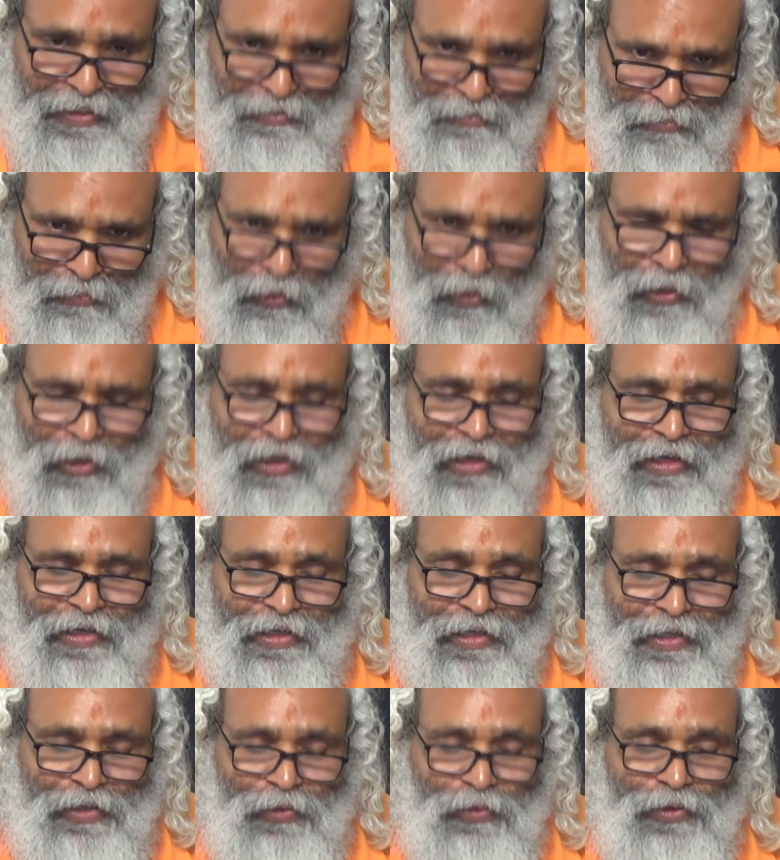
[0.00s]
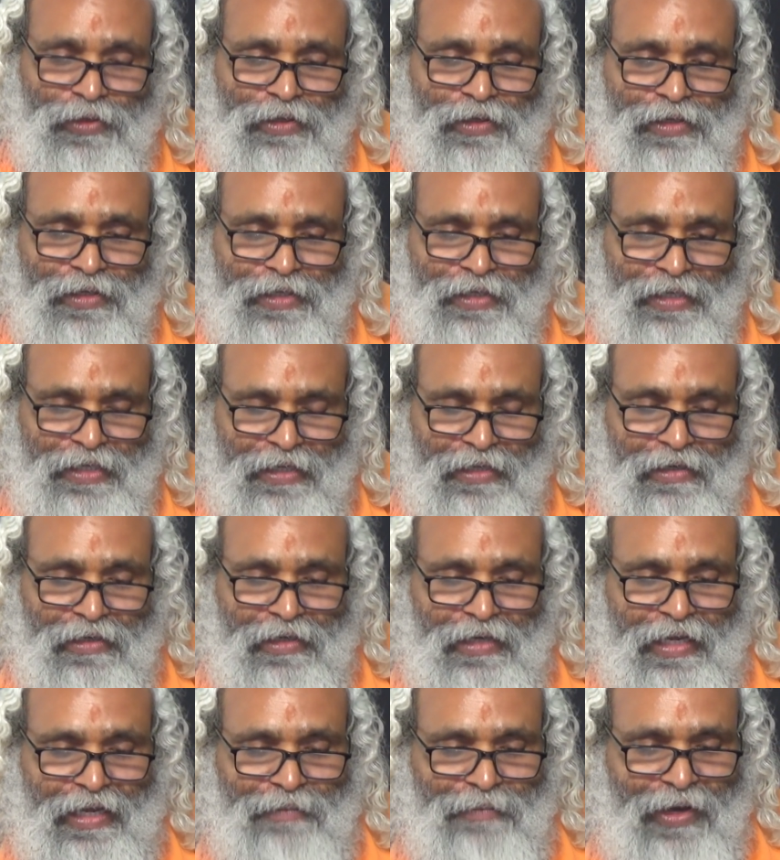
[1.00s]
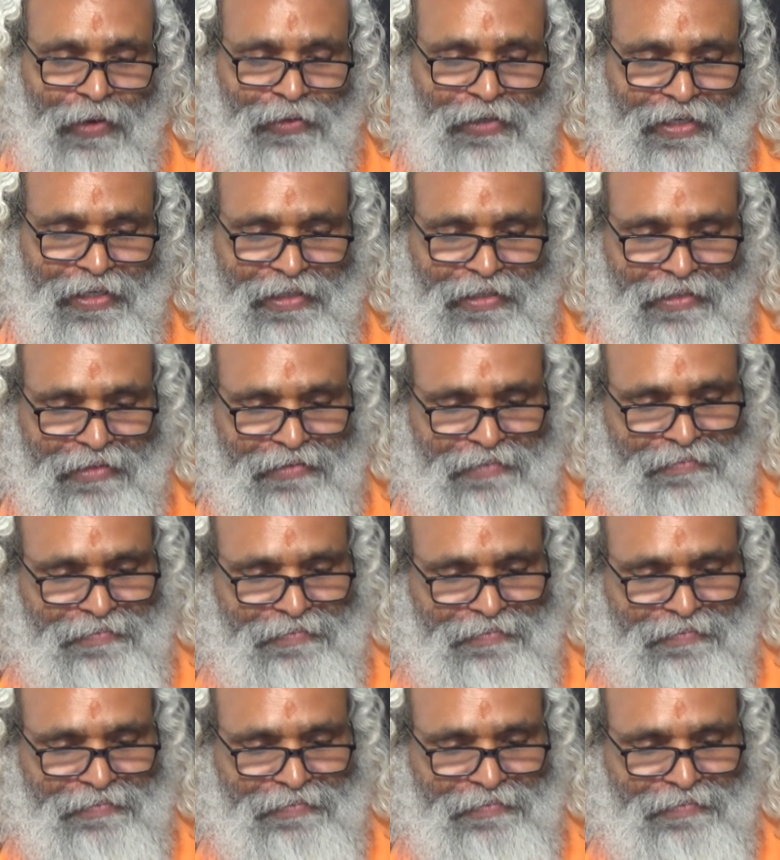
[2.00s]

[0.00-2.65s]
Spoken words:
More you hear about it.